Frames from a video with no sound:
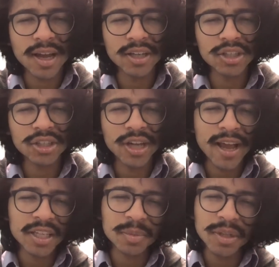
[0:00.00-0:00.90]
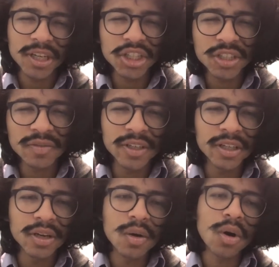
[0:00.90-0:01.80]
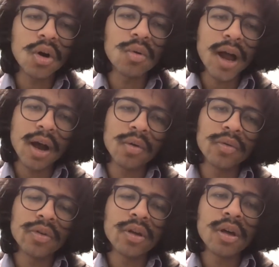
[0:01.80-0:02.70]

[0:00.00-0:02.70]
/ explanation video around